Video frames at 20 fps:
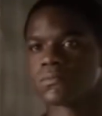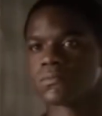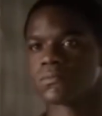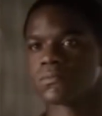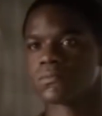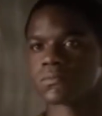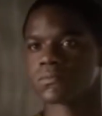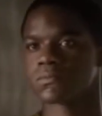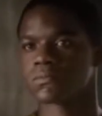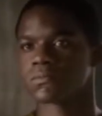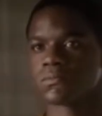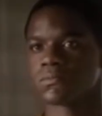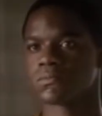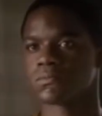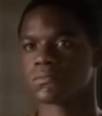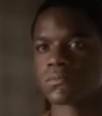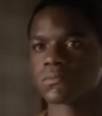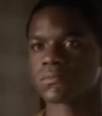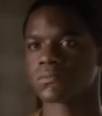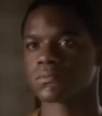
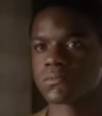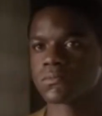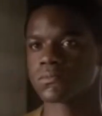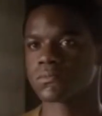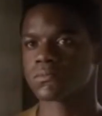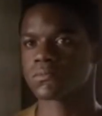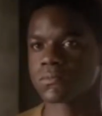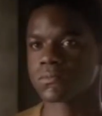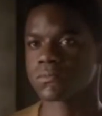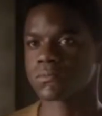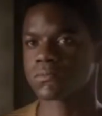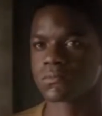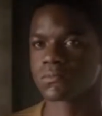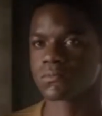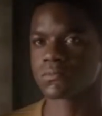(no one is talking)